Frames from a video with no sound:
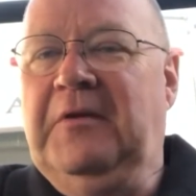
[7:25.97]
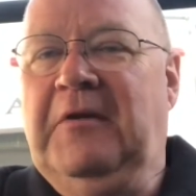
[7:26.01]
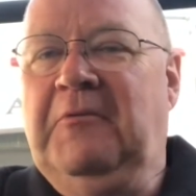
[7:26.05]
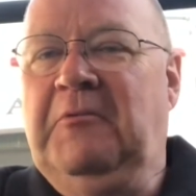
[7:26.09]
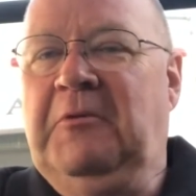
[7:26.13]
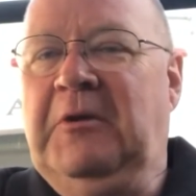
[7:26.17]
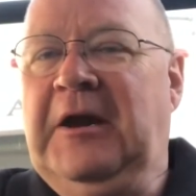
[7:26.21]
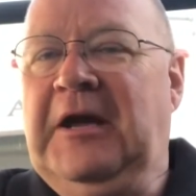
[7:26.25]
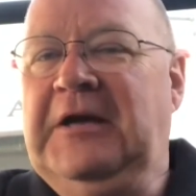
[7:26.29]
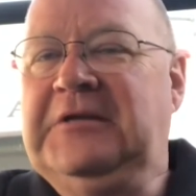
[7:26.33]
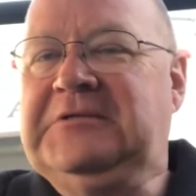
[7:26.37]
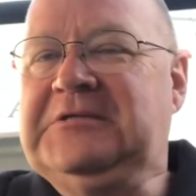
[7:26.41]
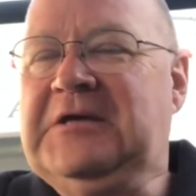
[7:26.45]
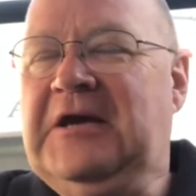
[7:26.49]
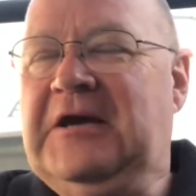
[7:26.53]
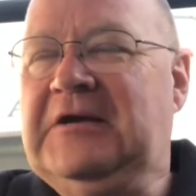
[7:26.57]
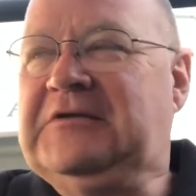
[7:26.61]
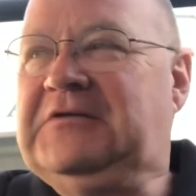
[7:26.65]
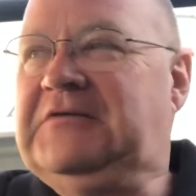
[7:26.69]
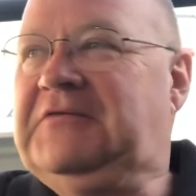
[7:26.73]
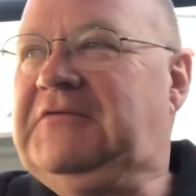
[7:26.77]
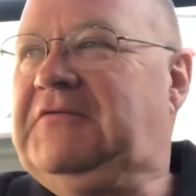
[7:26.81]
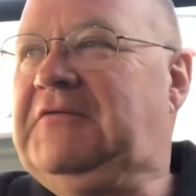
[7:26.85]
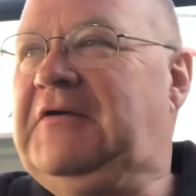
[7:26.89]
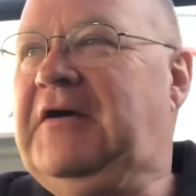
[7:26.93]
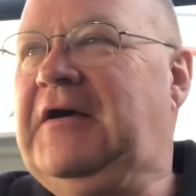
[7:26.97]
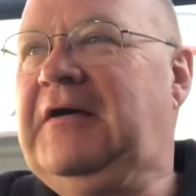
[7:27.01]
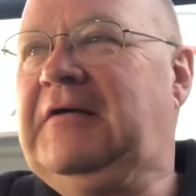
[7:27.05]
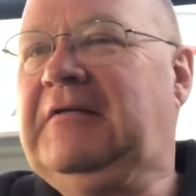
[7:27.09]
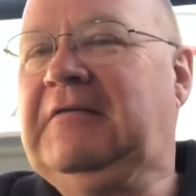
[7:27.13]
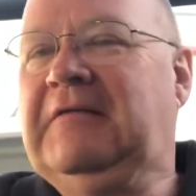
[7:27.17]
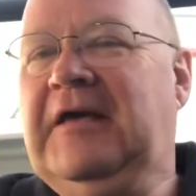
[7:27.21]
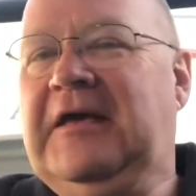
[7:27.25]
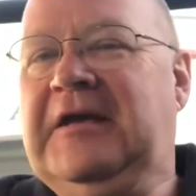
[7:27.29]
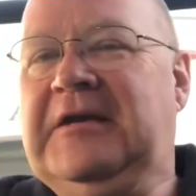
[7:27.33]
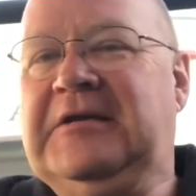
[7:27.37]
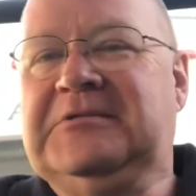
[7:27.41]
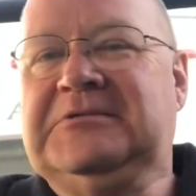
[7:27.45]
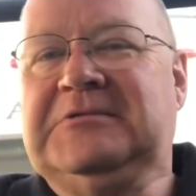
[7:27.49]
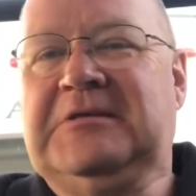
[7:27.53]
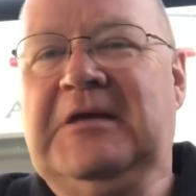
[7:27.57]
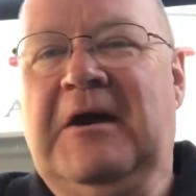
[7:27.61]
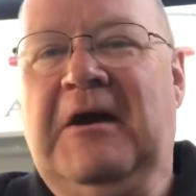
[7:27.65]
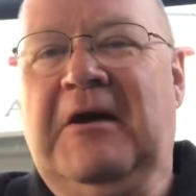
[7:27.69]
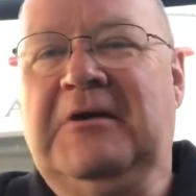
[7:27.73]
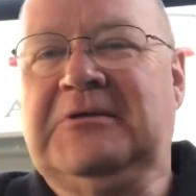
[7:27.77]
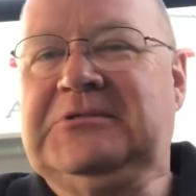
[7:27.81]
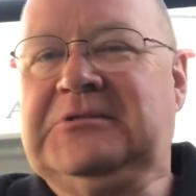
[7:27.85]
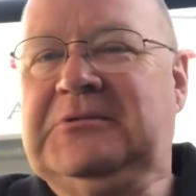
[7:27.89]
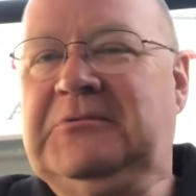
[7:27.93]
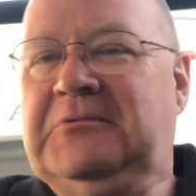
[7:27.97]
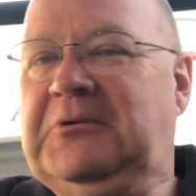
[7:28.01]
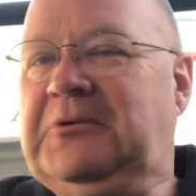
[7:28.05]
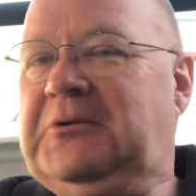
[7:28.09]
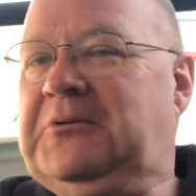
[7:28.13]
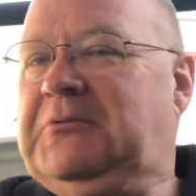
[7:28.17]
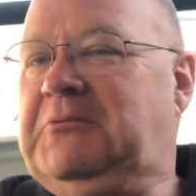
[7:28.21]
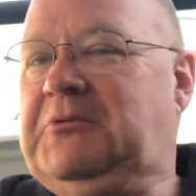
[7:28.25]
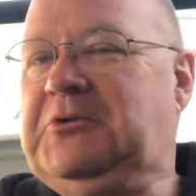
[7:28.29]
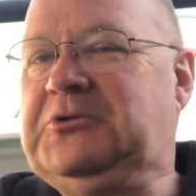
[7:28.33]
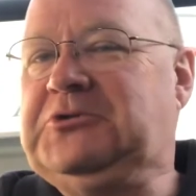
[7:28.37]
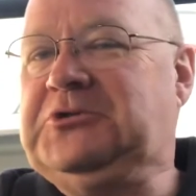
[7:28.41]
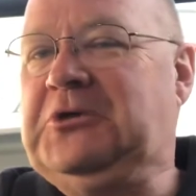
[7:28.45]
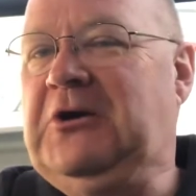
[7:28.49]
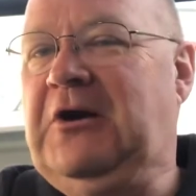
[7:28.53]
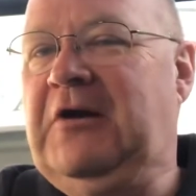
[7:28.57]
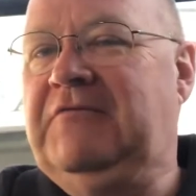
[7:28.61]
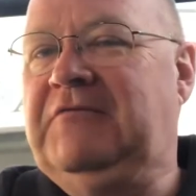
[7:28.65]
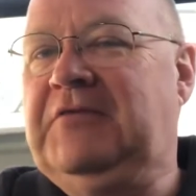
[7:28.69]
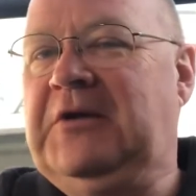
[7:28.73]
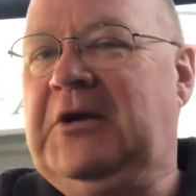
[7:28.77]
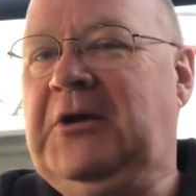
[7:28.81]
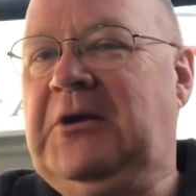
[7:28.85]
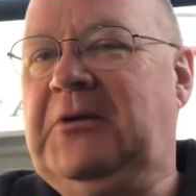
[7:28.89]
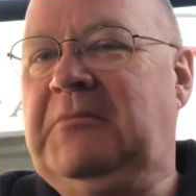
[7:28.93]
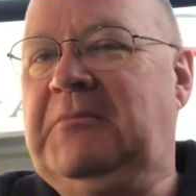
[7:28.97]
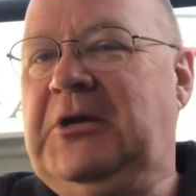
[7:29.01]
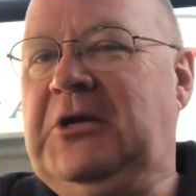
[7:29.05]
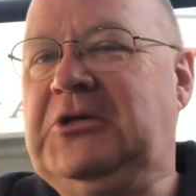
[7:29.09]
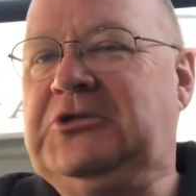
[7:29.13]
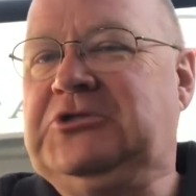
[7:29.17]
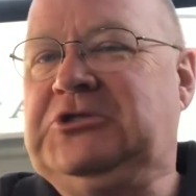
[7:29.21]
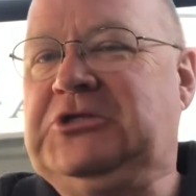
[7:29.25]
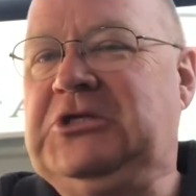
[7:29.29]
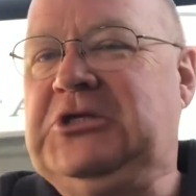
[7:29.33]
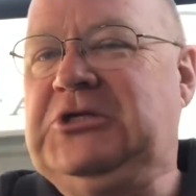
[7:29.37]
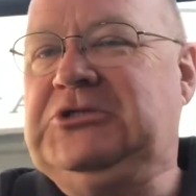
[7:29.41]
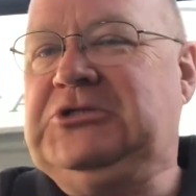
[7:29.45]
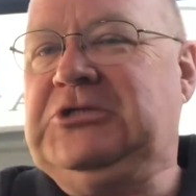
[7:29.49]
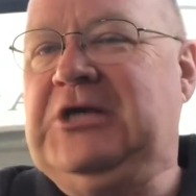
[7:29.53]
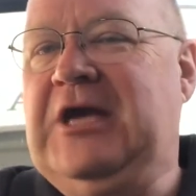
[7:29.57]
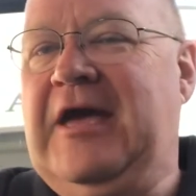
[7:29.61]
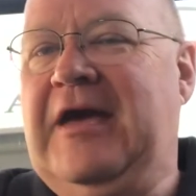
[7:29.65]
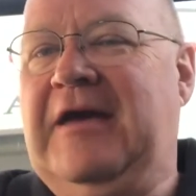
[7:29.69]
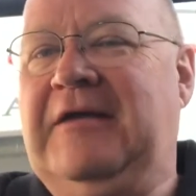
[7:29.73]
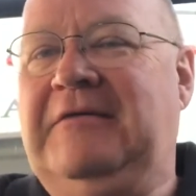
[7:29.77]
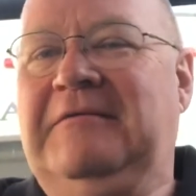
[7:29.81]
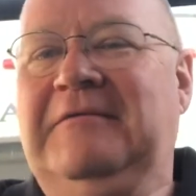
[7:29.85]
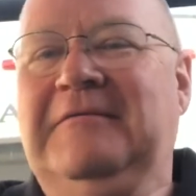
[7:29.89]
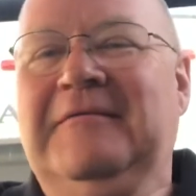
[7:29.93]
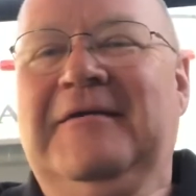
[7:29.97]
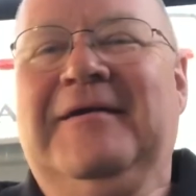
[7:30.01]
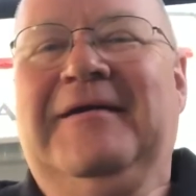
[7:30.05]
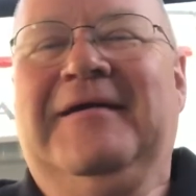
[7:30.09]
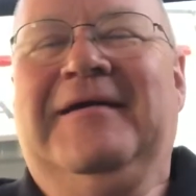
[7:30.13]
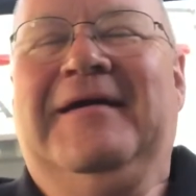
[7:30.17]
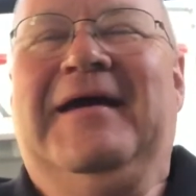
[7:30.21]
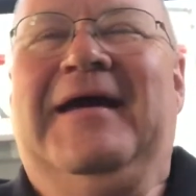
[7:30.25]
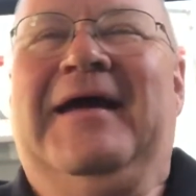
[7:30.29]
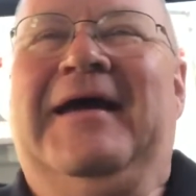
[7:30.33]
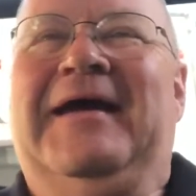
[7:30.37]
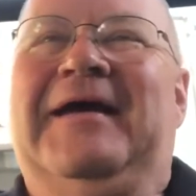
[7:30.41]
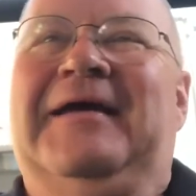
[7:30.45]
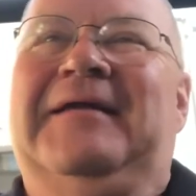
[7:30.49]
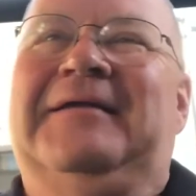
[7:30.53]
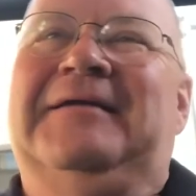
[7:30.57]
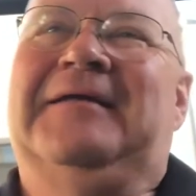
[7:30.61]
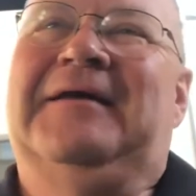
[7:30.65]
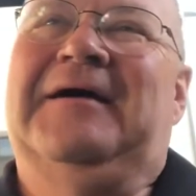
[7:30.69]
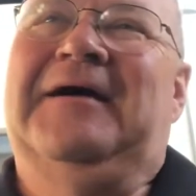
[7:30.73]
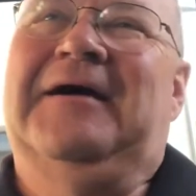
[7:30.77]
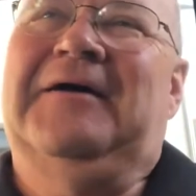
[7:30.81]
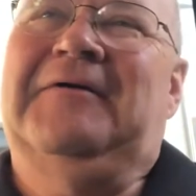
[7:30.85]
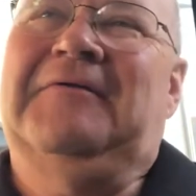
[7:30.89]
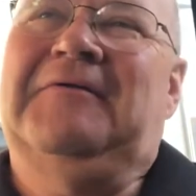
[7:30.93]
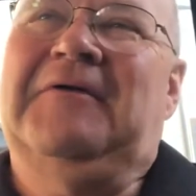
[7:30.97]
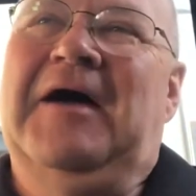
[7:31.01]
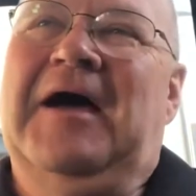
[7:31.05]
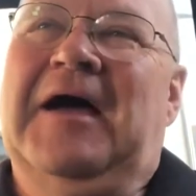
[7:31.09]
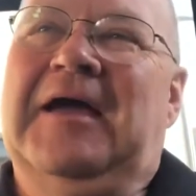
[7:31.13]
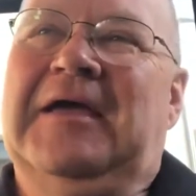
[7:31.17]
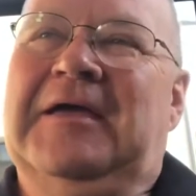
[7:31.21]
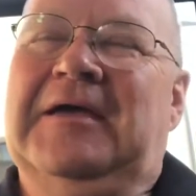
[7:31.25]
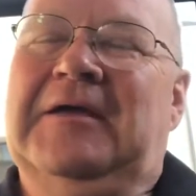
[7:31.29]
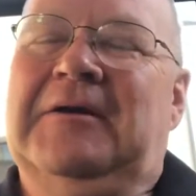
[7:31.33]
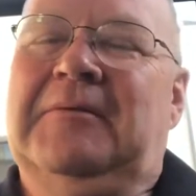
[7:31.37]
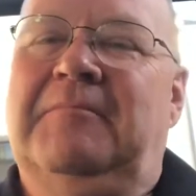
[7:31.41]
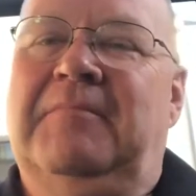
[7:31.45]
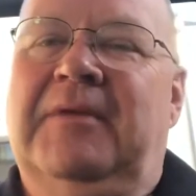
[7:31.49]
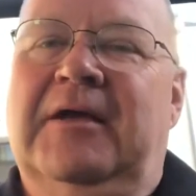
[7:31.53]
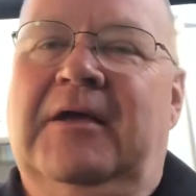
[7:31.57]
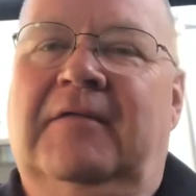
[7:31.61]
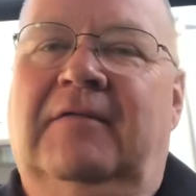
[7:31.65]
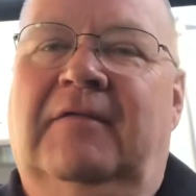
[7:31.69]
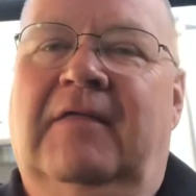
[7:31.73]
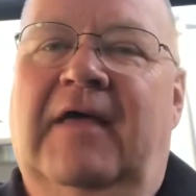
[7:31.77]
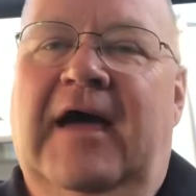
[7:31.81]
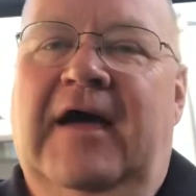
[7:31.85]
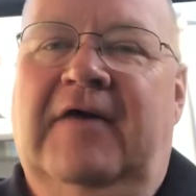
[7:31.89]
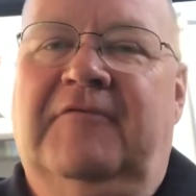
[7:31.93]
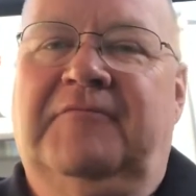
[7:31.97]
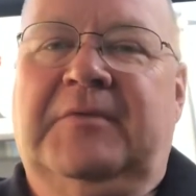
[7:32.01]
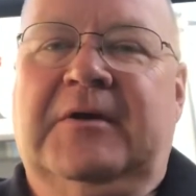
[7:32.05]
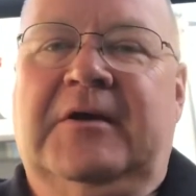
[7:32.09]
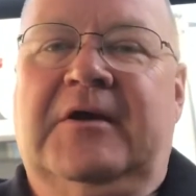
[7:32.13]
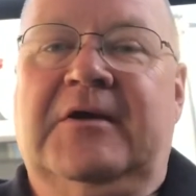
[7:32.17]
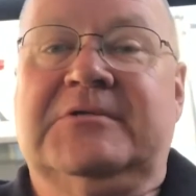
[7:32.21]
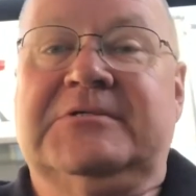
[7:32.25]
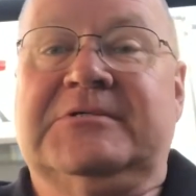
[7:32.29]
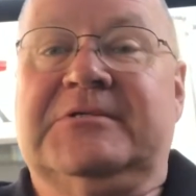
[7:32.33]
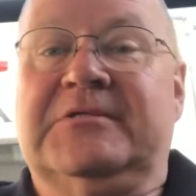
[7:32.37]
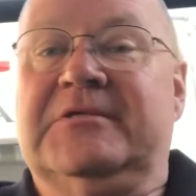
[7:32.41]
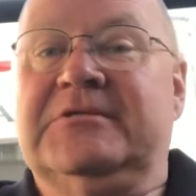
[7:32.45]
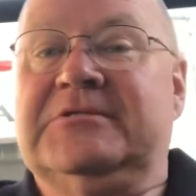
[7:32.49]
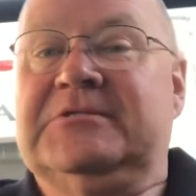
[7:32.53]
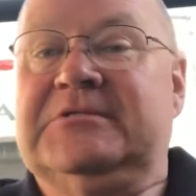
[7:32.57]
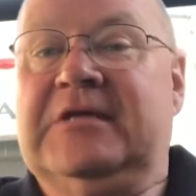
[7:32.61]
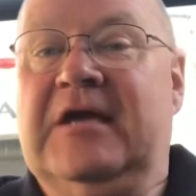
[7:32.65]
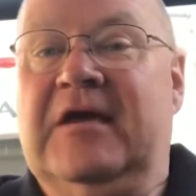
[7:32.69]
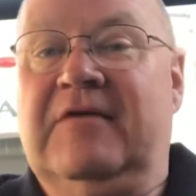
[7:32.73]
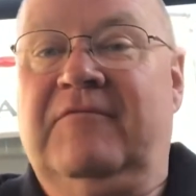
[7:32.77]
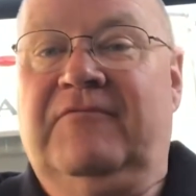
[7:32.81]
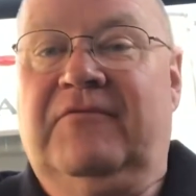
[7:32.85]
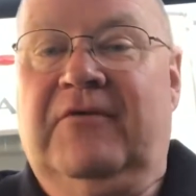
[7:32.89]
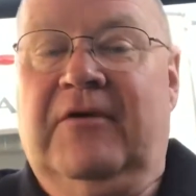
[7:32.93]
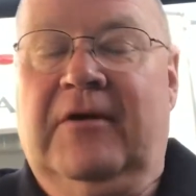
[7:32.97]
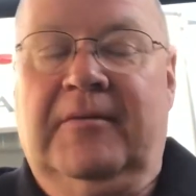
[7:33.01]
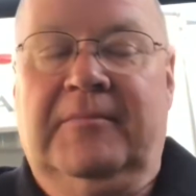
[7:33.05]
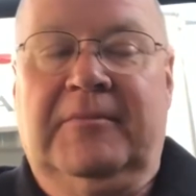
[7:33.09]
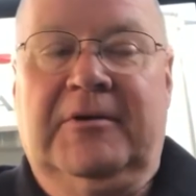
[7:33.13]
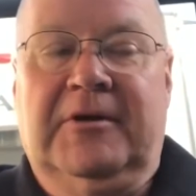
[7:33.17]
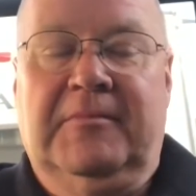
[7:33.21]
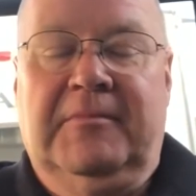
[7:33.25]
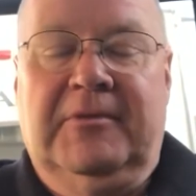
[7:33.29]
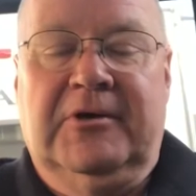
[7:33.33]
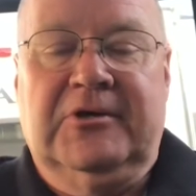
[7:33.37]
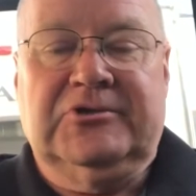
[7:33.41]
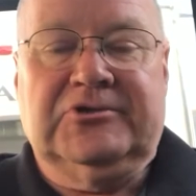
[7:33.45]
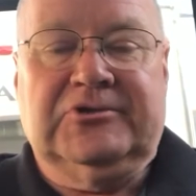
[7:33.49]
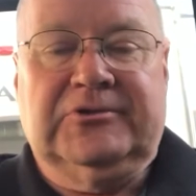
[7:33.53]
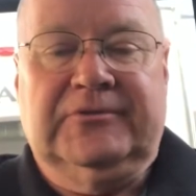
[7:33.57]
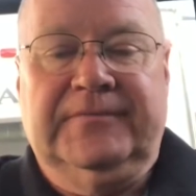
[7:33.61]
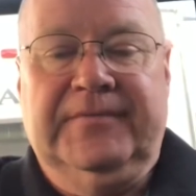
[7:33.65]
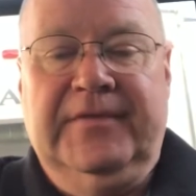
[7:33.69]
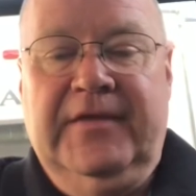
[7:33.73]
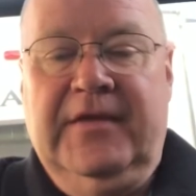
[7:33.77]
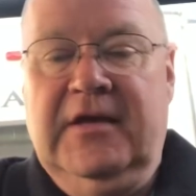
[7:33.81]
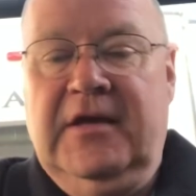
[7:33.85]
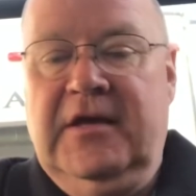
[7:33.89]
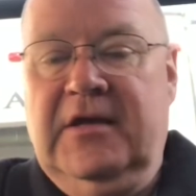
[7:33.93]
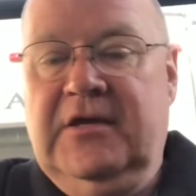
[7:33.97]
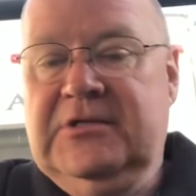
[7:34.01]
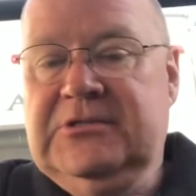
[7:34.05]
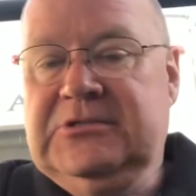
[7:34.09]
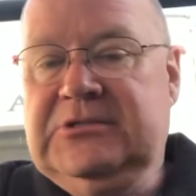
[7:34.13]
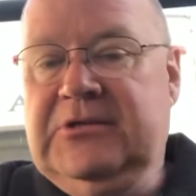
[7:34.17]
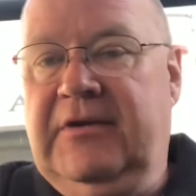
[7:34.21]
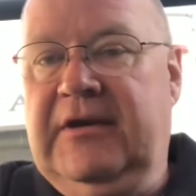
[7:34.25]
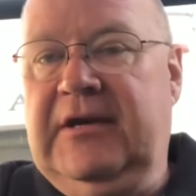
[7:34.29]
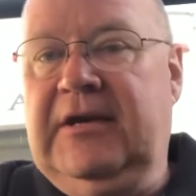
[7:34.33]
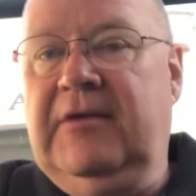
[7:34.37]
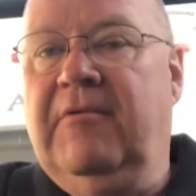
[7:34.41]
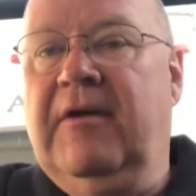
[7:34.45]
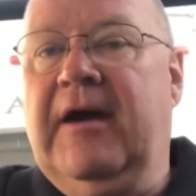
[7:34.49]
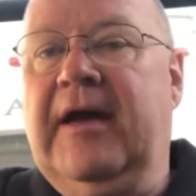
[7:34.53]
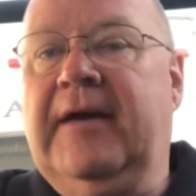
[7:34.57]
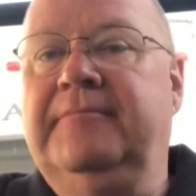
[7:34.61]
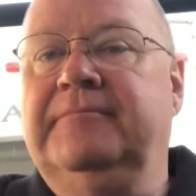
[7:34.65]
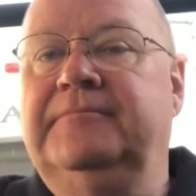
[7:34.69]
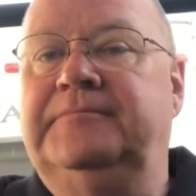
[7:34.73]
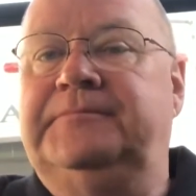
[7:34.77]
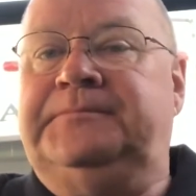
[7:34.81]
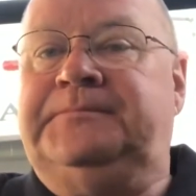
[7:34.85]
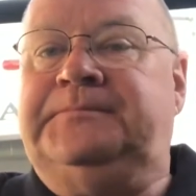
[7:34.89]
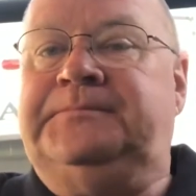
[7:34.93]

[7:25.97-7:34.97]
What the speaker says: when I talk to ladies now, I say, well, is your RV going to be a she shed? And I get a big laugh because of the State Farm commercial. So anyway,